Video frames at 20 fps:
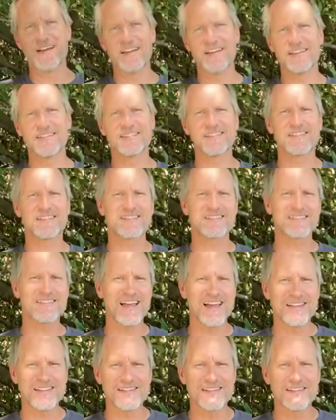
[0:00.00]
is
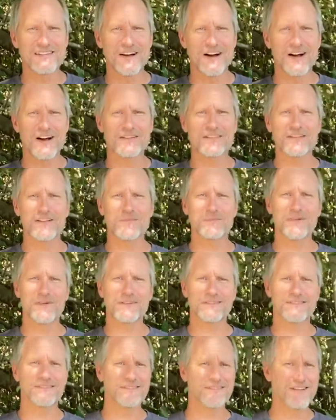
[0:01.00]
slightly toxic, but
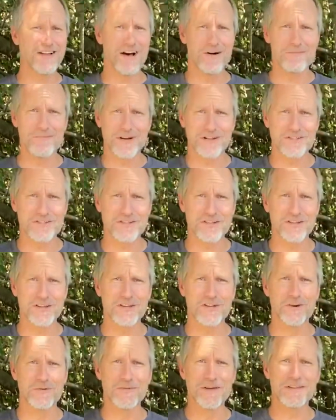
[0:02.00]
not much to
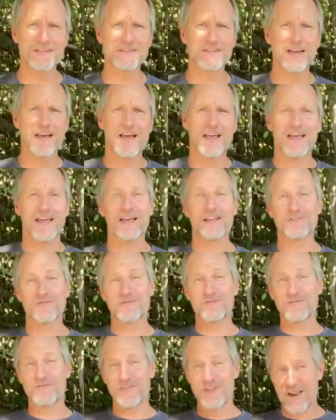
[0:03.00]
humans. It's
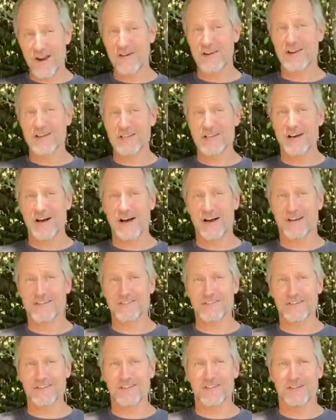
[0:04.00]
very
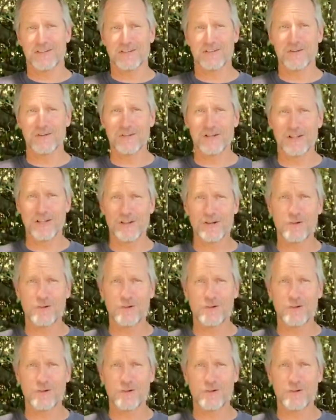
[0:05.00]
toxic to the little